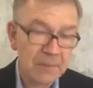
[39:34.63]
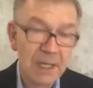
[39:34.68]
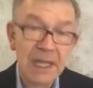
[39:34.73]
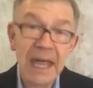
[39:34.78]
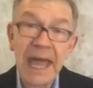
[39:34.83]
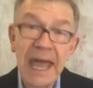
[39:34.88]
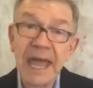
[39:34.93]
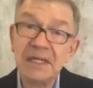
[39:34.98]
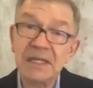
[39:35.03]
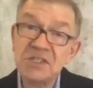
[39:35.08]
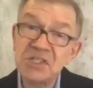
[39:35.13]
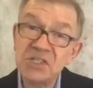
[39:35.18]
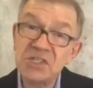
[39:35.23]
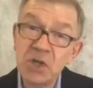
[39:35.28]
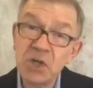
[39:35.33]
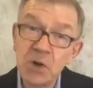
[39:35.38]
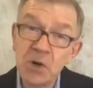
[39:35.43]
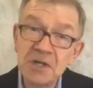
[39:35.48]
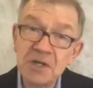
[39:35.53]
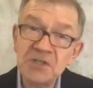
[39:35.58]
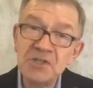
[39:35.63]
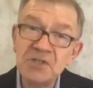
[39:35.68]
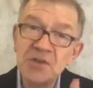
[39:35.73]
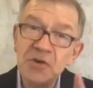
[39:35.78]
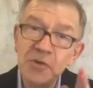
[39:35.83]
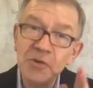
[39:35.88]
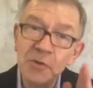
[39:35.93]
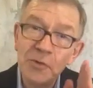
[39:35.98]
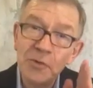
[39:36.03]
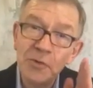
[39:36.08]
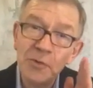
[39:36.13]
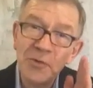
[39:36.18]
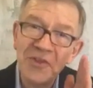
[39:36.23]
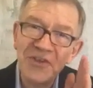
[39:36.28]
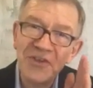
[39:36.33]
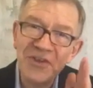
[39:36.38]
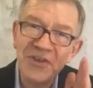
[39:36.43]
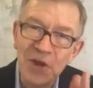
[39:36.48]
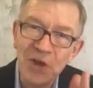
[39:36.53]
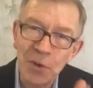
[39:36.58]
And it starts
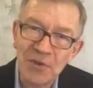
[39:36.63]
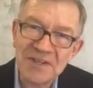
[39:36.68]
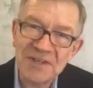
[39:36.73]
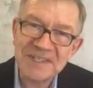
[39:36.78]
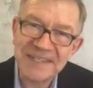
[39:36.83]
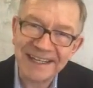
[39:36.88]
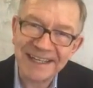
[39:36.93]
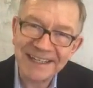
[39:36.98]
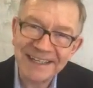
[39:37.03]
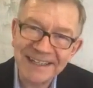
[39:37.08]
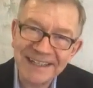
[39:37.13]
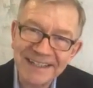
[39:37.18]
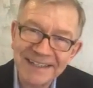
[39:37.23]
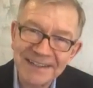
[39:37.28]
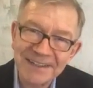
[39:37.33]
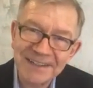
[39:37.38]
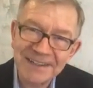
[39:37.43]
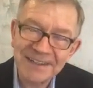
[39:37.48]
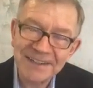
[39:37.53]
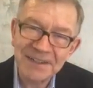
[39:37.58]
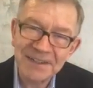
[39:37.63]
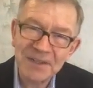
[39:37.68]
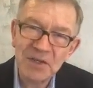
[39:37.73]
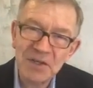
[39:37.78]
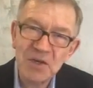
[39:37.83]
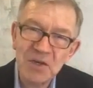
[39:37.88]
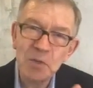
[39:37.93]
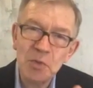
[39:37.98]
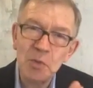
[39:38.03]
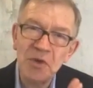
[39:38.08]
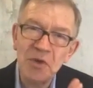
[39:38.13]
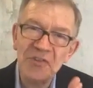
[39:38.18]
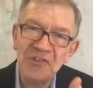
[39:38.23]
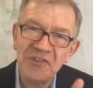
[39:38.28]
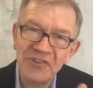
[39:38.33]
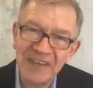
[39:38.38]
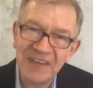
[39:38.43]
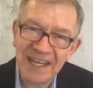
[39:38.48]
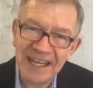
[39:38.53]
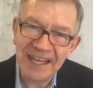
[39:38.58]
with noticing, with
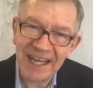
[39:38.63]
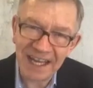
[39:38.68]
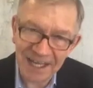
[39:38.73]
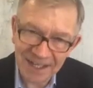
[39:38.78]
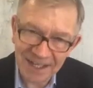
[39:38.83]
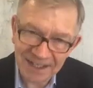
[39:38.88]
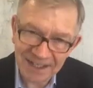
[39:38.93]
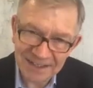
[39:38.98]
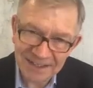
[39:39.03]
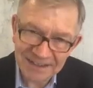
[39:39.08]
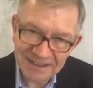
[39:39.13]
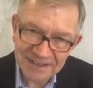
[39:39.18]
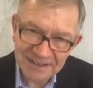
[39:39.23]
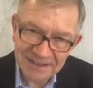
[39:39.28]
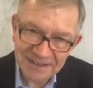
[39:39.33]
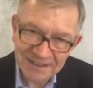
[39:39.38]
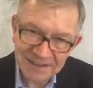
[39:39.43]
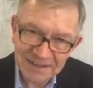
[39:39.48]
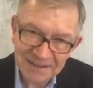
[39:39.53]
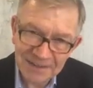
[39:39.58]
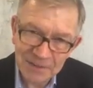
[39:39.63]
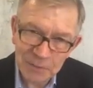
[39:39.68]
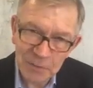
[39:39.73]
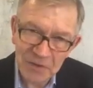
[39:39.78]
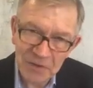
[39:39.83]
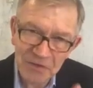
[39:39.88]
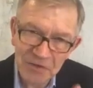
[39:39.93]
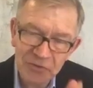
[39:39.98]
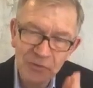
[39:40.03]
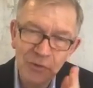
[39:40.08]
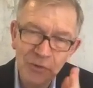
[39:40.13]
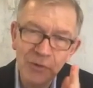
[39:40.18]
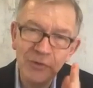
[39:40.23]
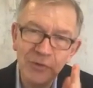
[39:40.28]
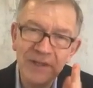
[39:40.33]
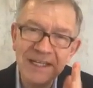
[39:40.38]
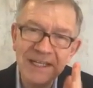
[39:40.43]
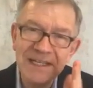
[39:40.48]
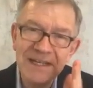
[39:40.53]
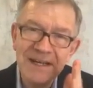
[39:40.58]
seeing, with
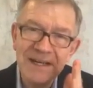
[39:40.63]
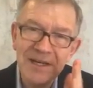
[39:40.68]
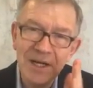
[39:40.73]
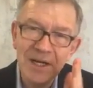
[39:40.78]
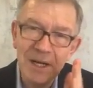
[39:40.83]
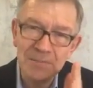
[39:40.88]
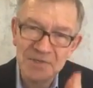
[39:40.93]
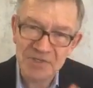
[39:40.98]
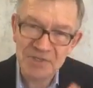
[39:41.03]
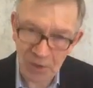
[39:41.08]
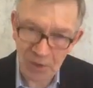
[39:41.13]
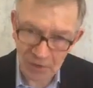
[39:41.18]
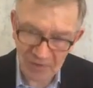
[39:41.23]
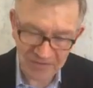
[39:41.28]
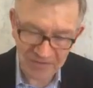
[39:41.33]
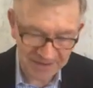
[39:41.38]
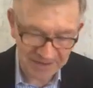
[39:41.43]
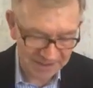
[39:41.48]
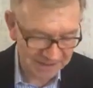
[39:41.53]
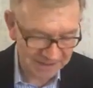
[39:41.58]
truly observing.